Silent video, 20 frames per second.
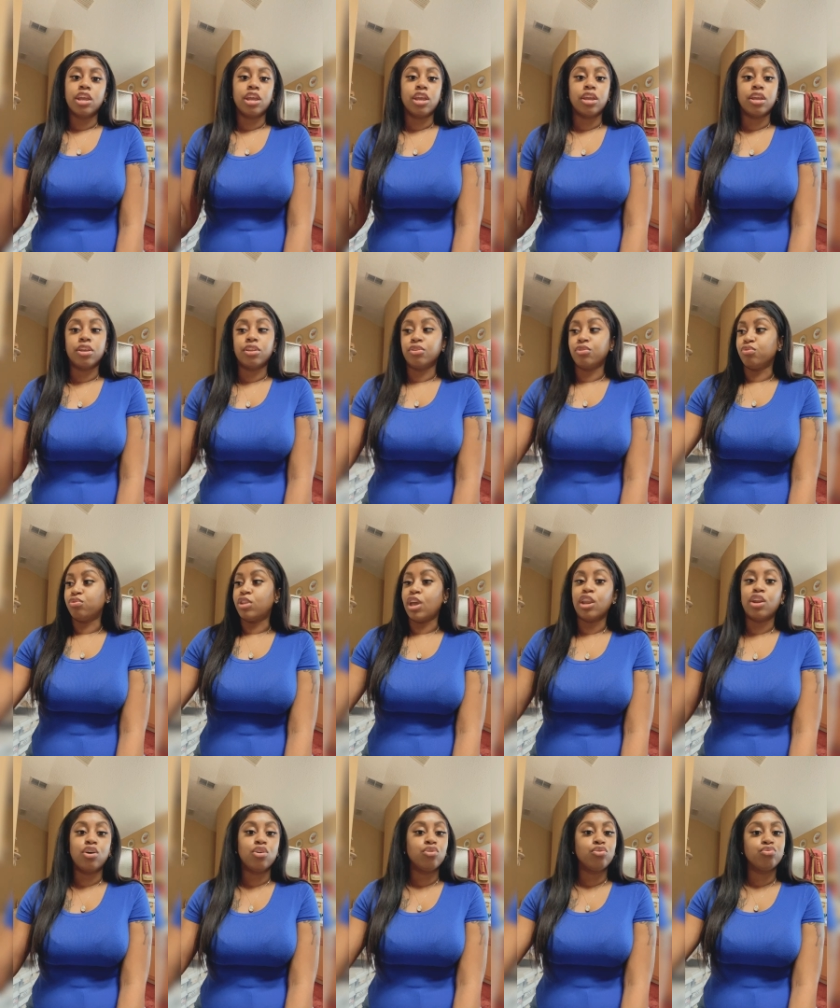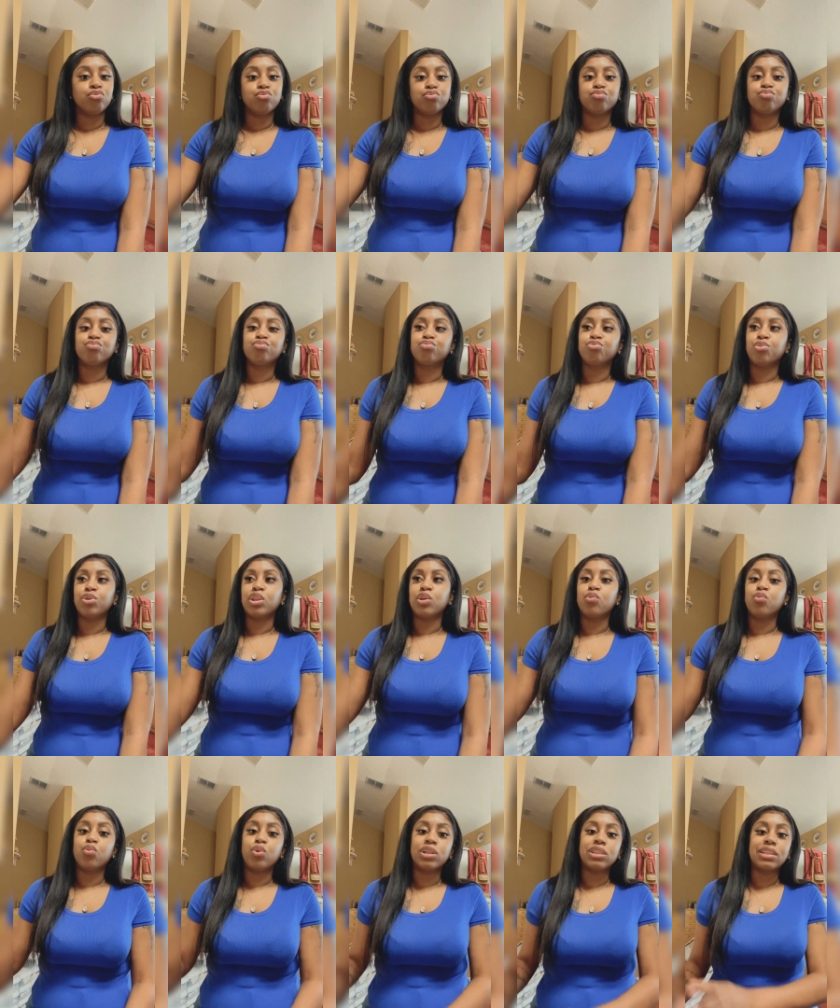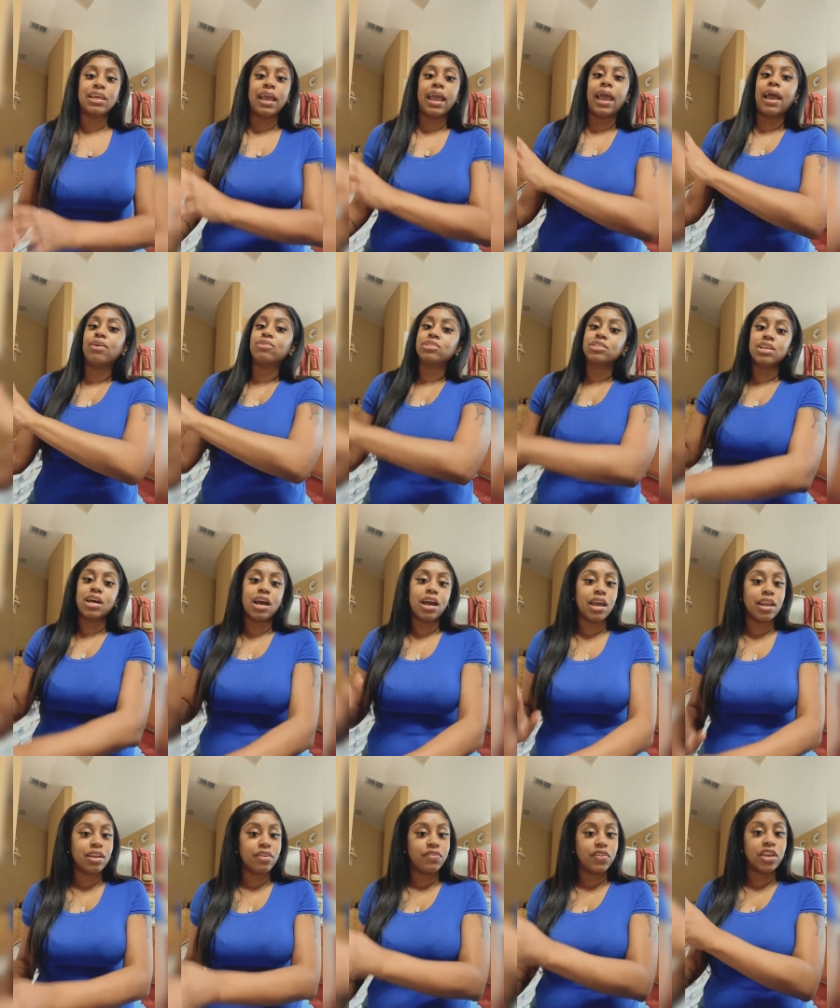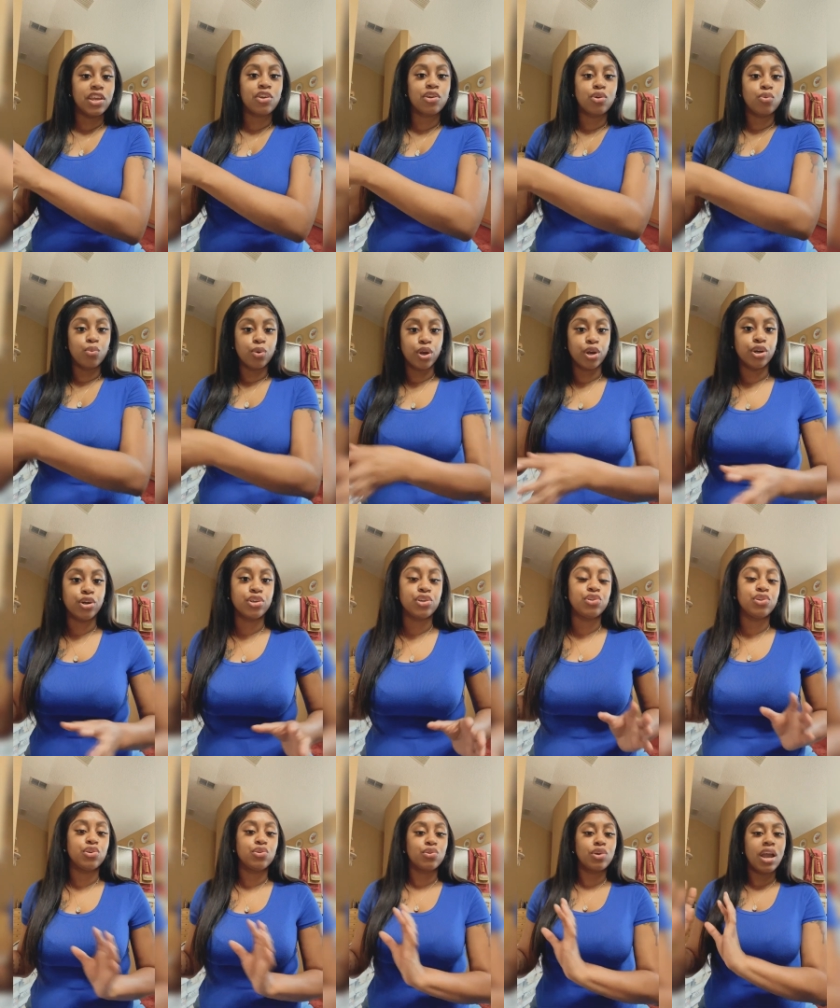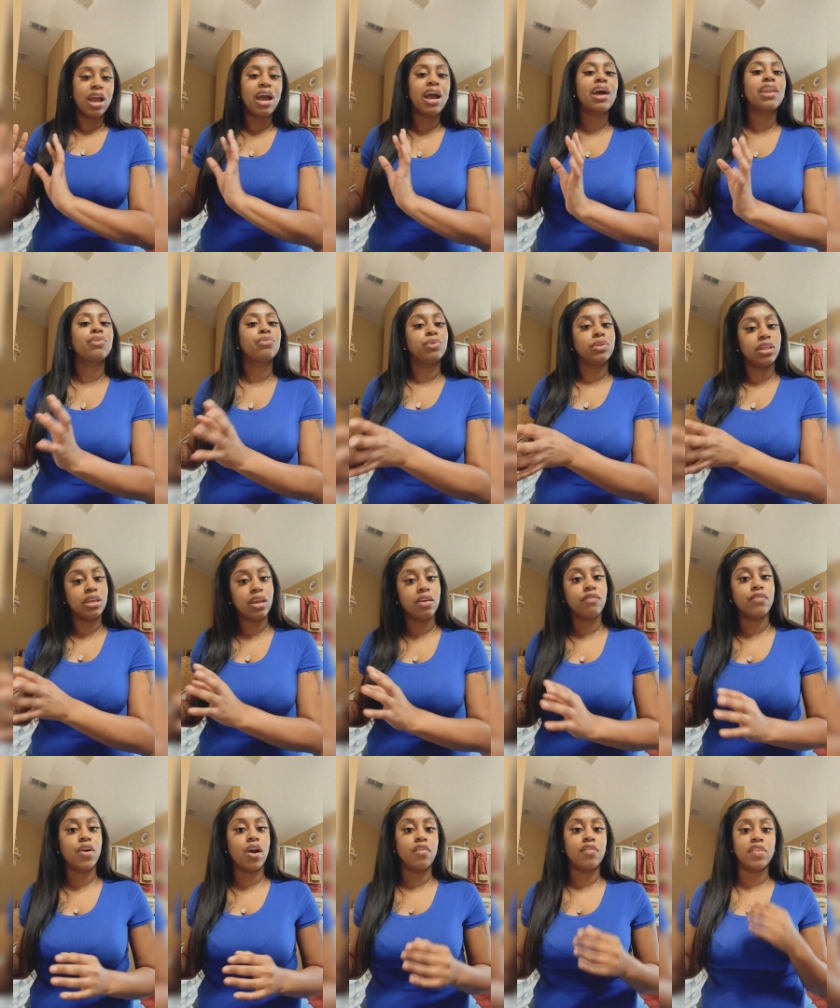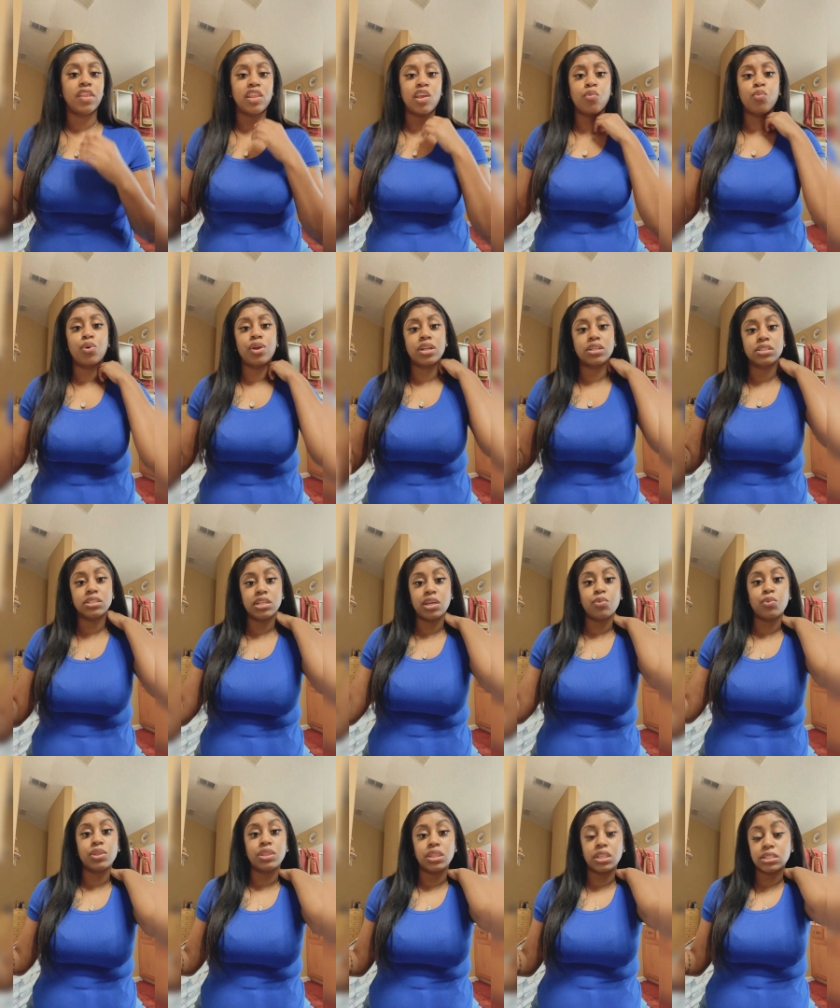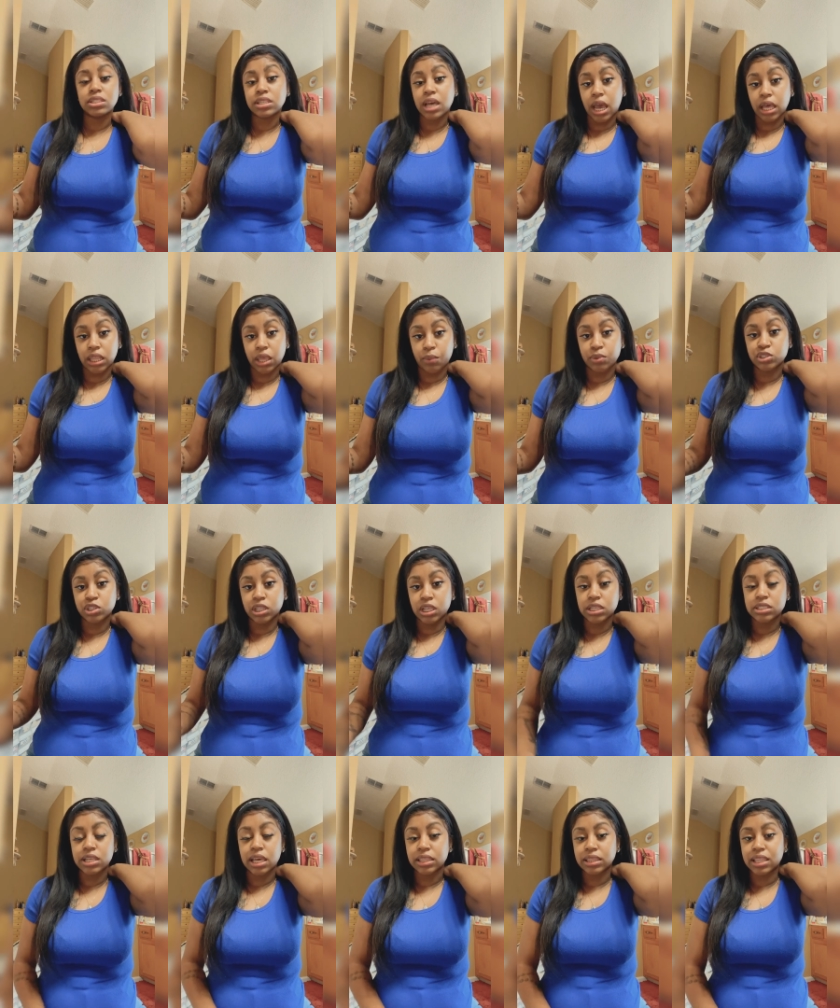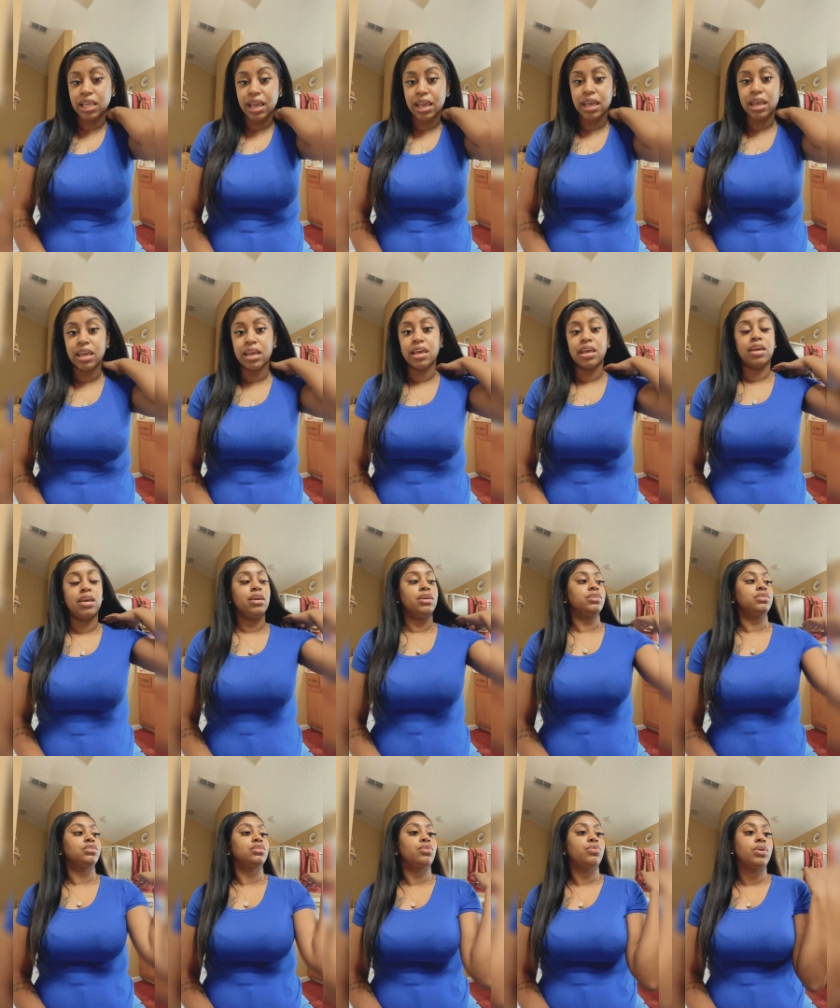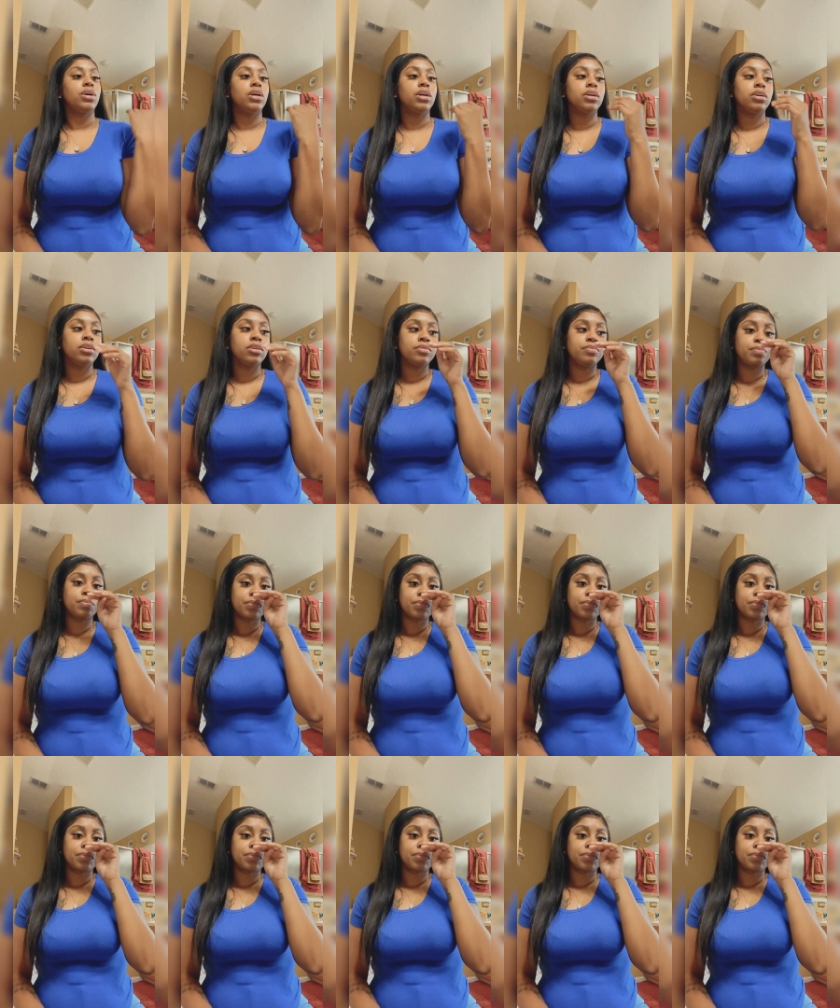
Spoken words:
they don't really want the outside of the hearing world, kind of really involved in it. They want to stick with the sign language and things like that. So,